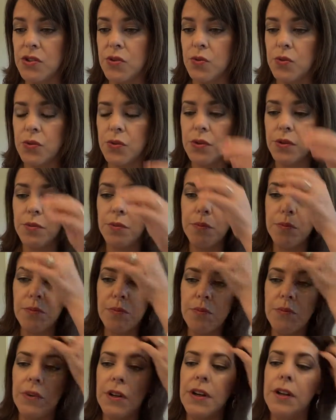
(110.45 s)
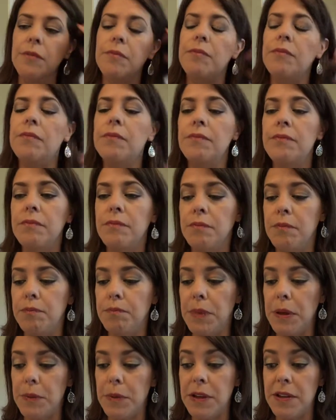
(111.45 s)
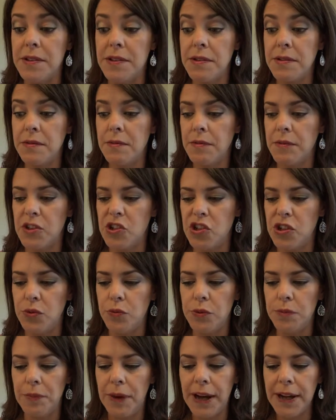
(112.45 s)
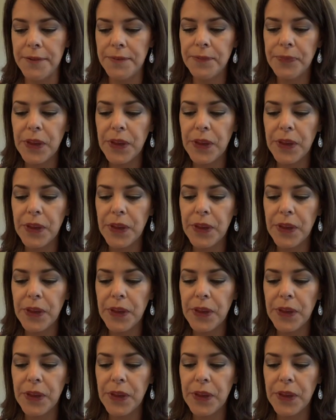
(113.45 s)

or BBs that you would buy.